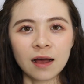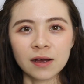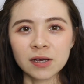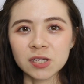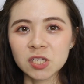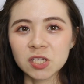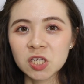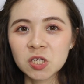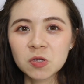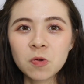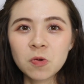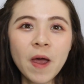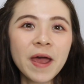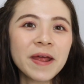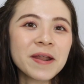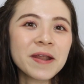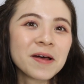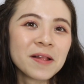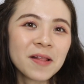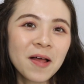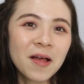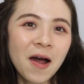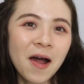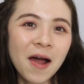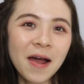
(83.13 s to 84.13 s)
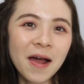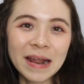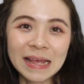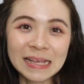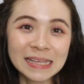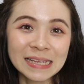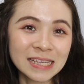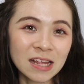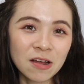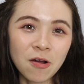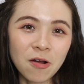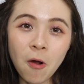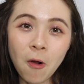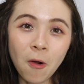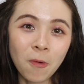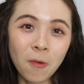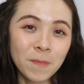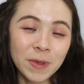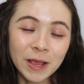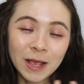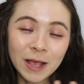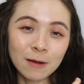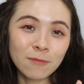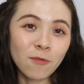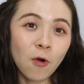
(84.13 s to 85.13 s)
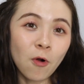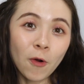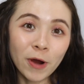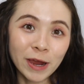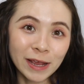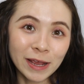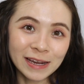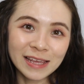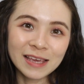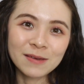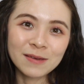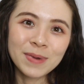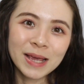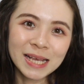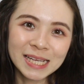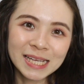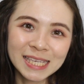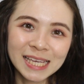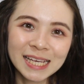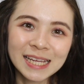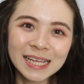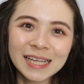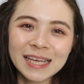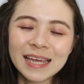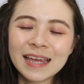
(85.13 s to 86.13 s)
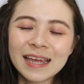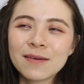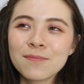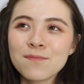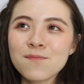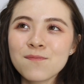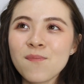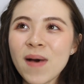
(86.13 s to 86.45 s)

sweat a lot and stuff, or become oily basically.